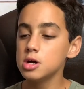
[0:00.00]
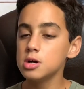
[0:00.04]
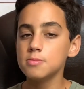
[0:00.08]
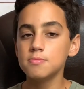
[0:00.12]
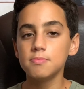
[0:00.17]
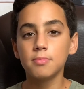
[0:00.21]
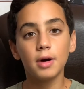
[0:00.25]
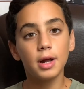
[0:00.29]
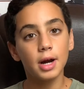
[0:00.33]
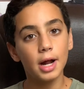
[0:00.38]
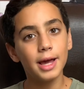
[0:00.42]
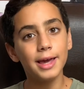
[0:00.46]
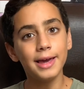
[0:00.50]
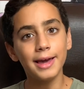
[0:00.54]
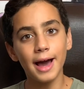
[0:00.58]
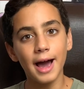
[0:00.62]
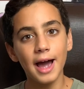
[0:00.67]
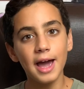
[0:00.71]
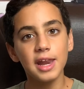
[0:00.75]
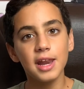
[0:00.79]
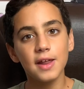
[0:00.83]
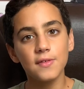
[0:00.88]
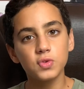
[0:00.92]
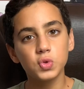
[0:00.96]
but I
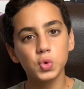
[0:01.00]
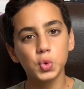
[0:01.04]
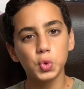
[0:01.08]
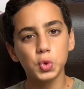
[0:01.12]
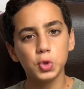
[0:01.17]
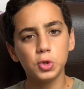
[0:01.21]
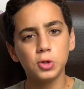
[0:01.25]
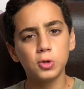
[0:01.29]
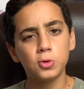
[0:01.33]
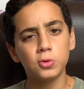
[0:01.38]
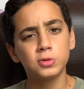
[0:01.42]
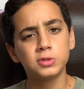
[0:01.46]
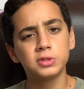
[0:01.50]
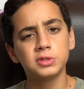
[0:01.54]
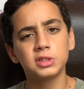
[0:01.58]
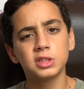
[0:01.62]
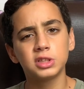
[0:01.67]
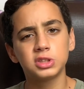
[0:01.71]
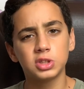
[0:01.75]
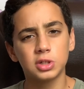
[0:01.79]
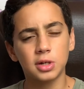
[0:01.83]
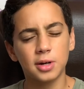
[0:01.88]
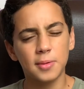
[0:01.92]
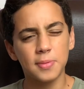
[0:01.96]
kind of do use
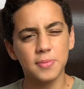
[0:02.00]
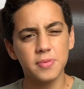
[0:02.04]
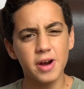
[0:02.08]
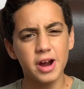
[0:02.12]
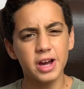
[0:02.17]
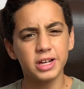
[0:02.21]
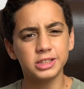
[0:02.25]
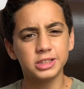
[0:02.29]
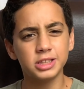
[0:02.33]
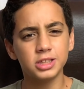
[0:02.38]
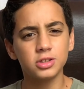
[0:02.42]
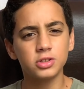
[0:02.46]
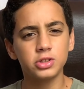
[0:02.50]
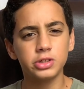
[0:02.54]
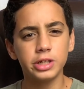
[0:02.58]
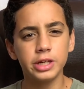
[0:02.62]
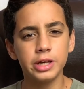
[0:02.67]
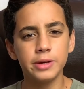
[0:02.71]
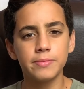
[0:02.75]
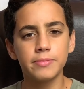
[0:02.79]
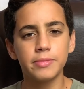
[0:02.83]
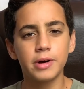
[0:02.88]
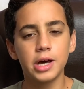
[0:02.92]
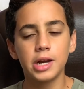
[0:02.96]

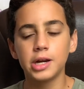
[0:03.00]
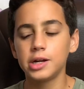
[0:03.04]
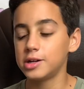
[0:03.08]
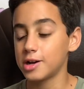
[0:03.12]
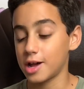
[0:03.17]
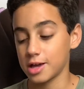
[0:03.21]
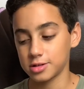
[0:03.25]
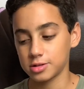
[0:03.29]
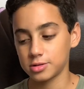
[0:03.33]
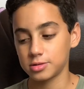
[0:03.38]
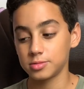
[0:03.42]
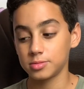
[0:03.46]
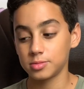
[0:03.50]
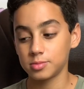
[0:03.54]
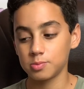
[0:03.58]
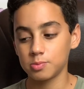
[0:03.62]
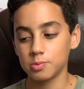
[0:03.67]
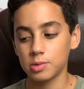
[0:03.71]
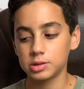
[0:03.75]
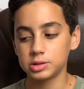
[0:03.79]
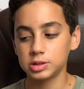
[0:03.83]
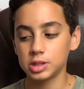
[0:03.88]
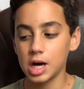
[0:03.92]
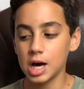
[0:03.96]
surprisingly, but
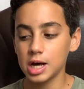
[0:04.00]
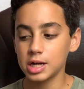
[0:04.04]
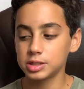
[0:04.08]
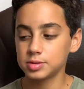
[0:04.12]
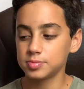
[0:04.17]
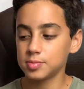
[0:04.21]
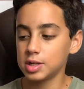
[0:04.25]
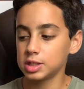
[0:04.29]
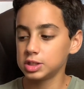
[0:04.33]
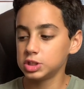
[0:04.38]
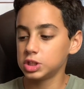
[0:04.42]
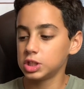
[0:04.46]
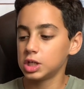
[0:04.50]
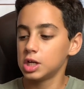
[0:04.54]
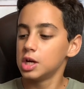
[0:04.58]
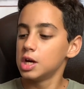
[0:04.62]
not as much.